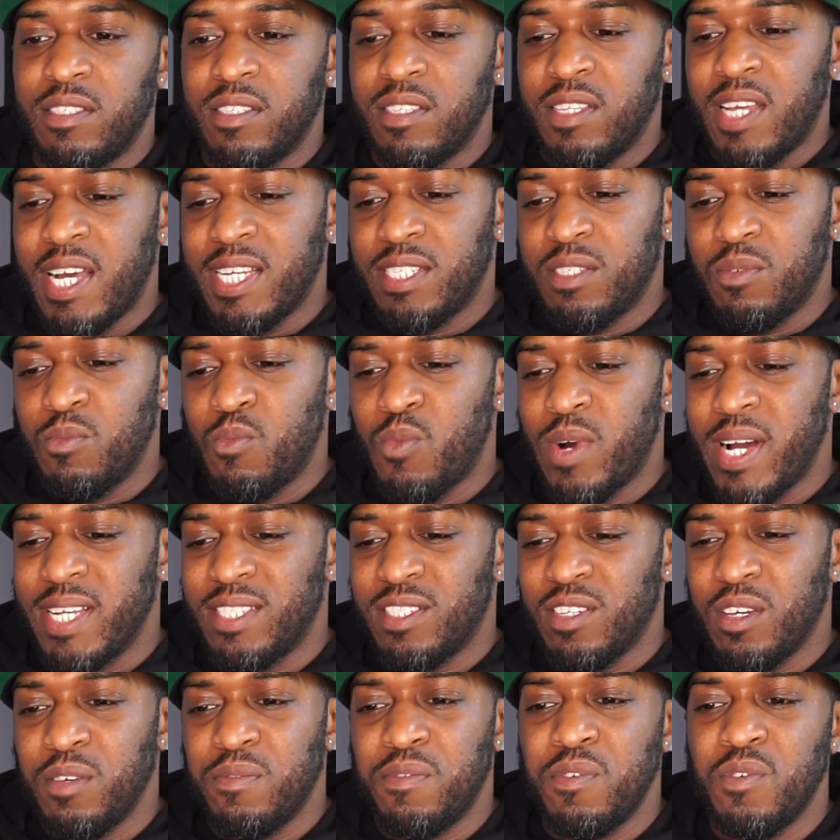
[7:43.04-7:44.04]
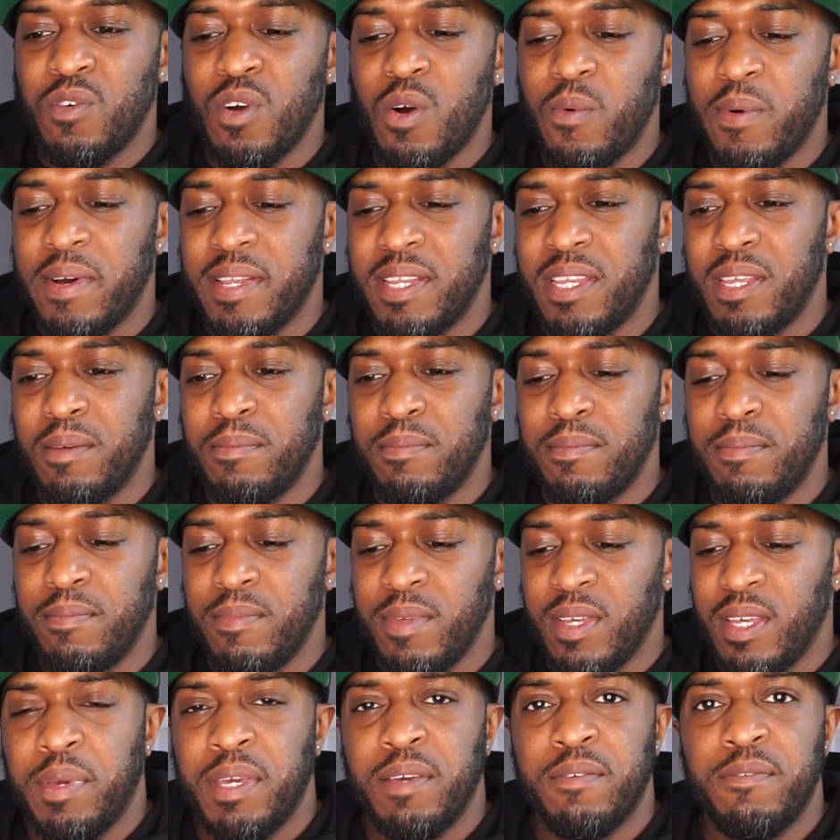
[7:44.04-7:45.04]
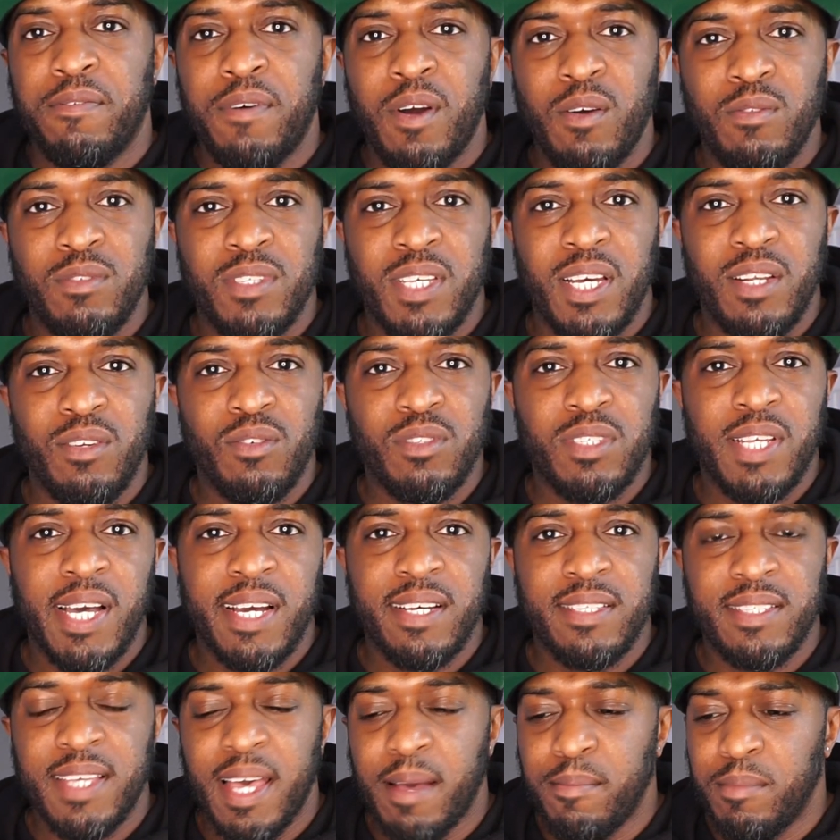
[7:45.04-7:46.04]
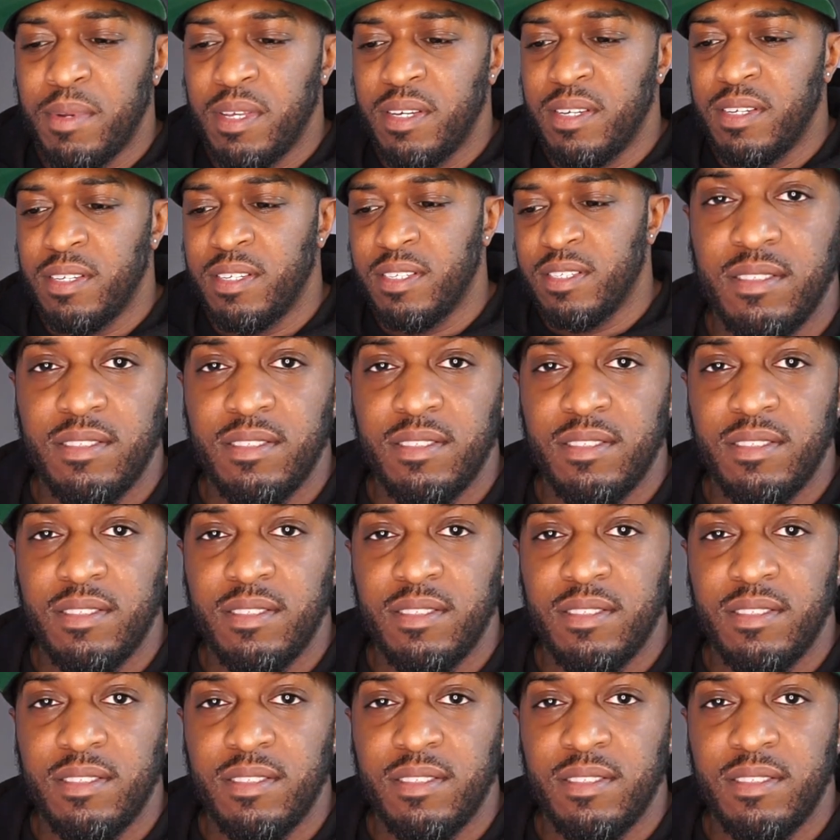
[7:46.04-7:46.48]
nice and wide. So if you've got one of them big phones that looks like a tablet,